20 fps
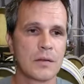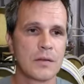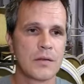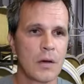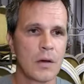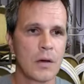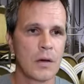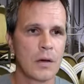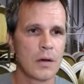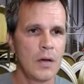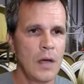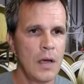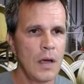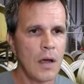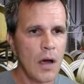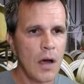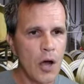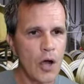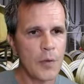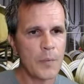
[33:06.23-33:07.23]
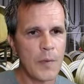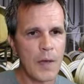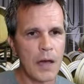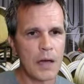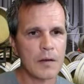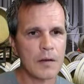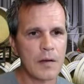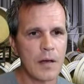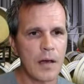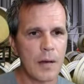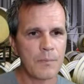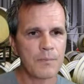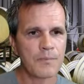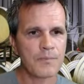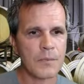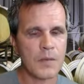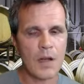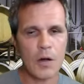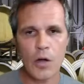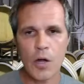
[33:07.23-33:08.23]
So I hope that um,
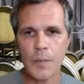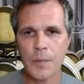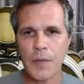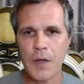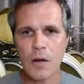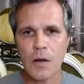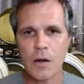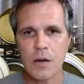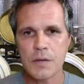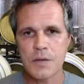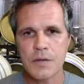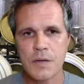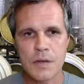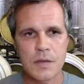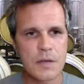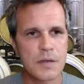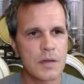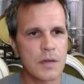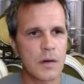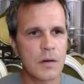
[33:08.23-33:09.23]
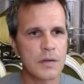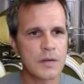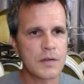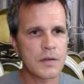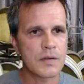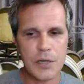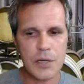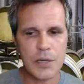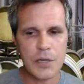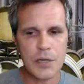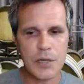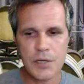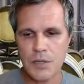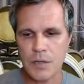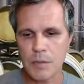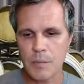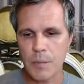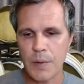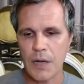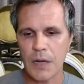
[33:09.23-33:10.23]
I hope that answers answers your question.
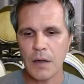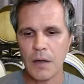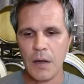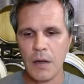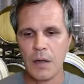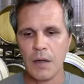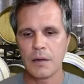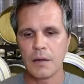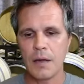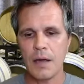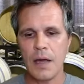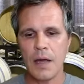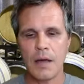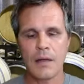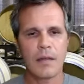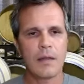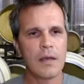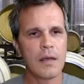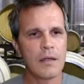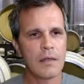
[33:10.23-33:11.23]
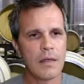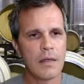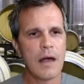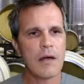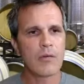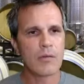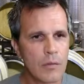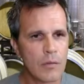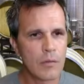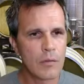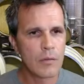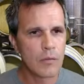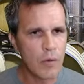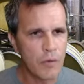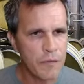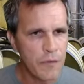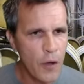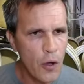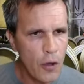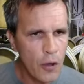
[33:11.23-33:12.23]
But yeah, the that the
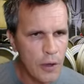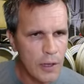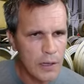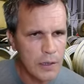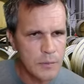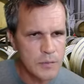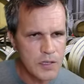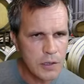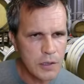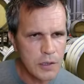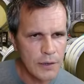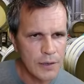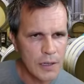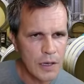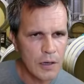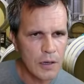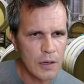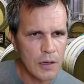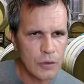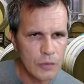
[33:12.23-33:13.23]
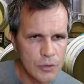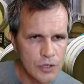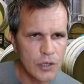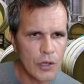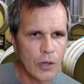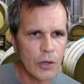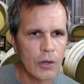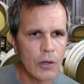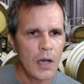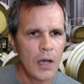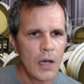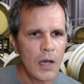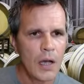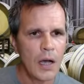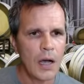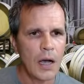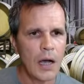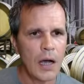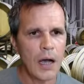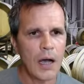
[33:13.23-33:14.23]
Raffault, and I'm just looking at Clojure.
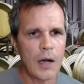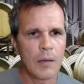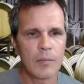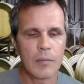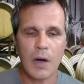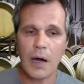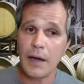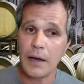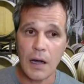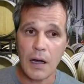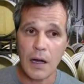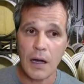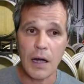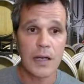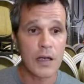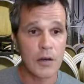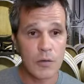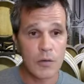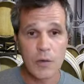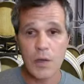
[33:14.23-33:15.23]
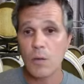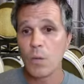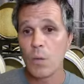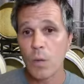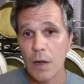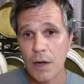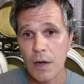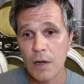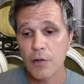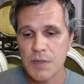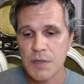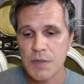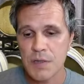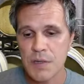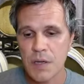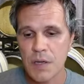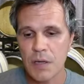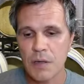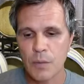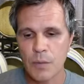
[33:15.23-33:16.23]
Um, I, I agree
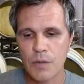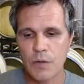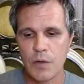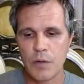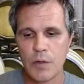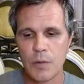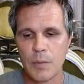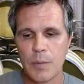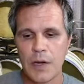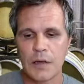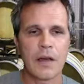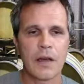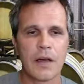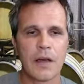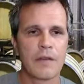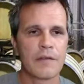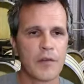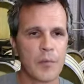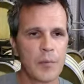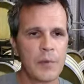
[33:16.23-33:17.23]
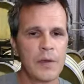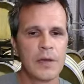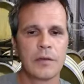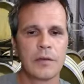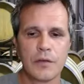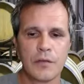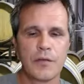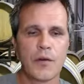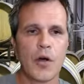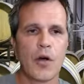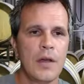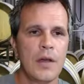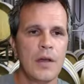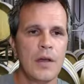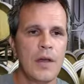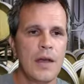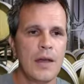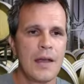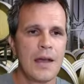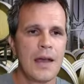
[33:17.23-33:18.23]
100% with you, but uh, Famille DeVoe
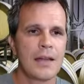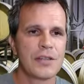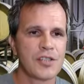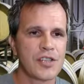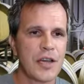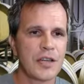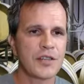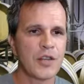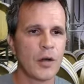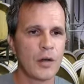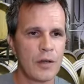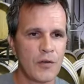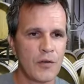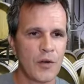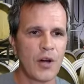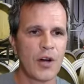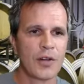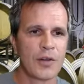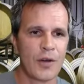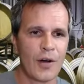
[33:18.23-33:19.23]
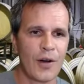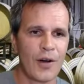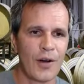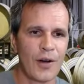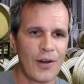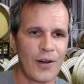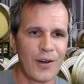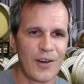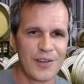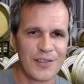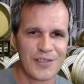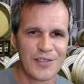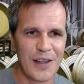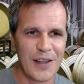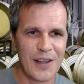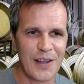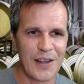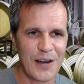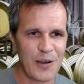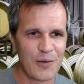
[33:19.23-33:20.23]
and Chateau Yvonne are, are two
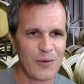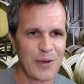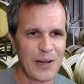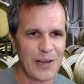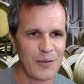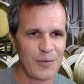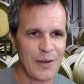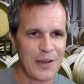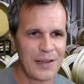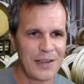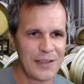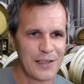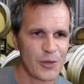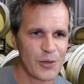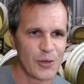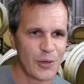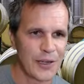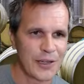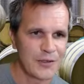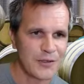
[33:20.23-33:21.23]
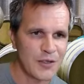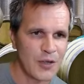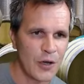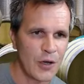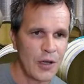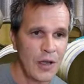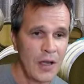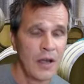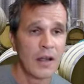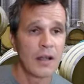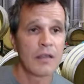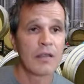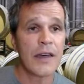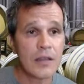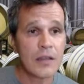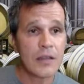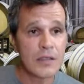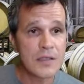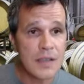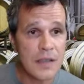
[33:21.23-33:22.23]
that I really, really enjoy. So thank
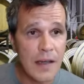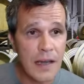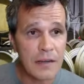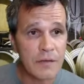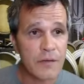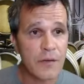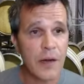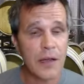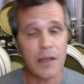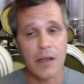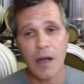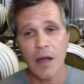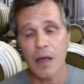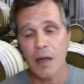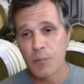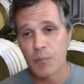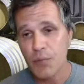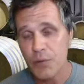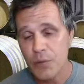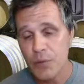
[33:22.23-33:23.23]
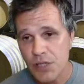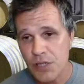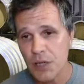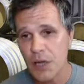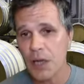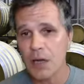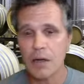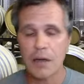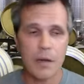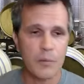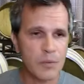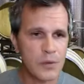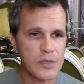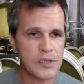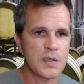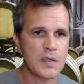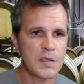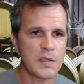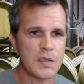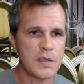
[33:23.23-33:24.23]
you to that, Frank. I appreciate it, and I
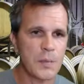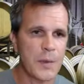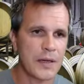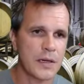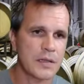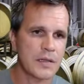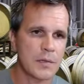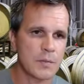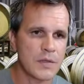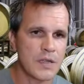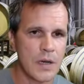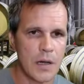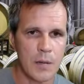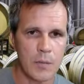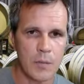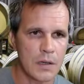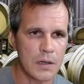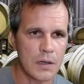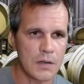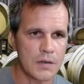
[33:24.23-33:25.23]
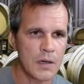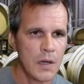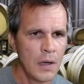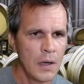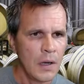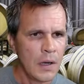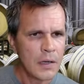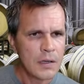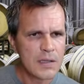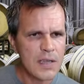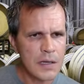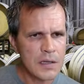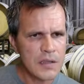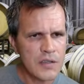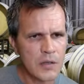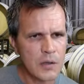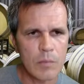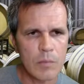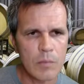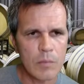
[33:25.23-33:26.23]
appreciate you spending some time with us. Dennis
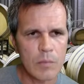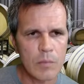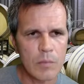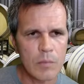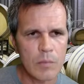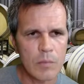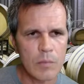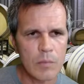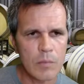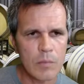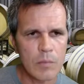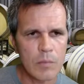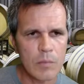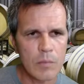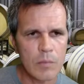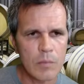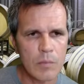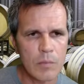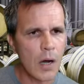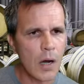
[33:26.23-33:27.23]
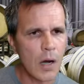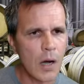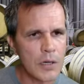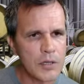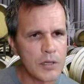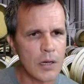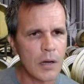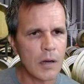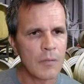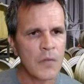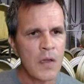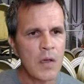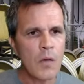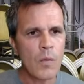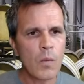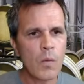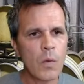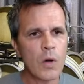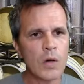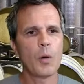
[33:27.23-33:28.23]
Sugamelli, good evening to you. And Marsha,
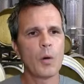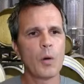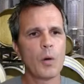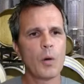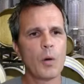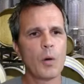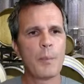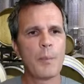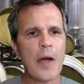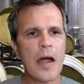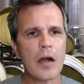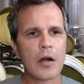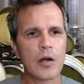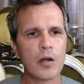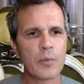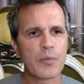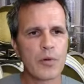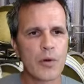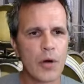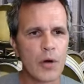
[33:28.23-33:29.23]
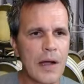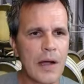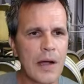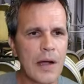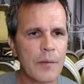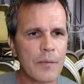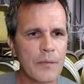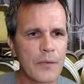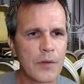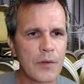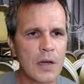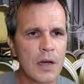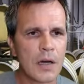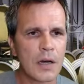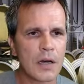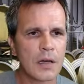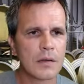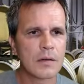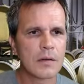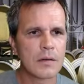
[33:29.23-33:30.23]
what was your barrel program for
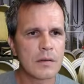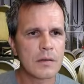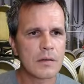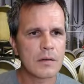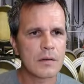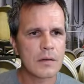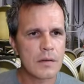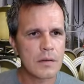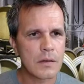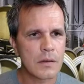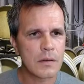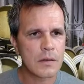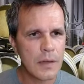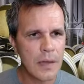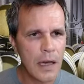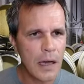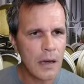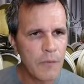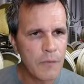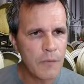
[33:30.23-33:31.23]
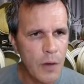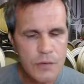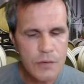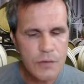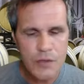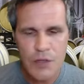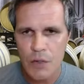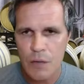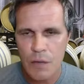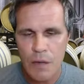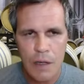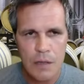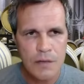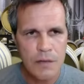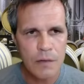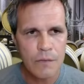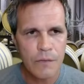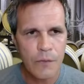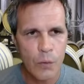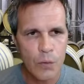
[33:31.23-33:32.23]
the Cab Franc
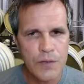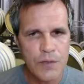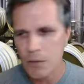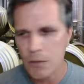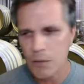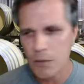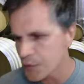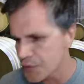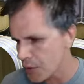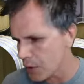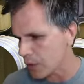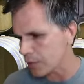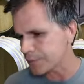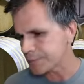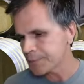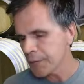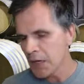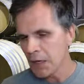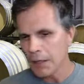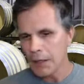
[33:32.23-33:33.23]
2014 Reserve?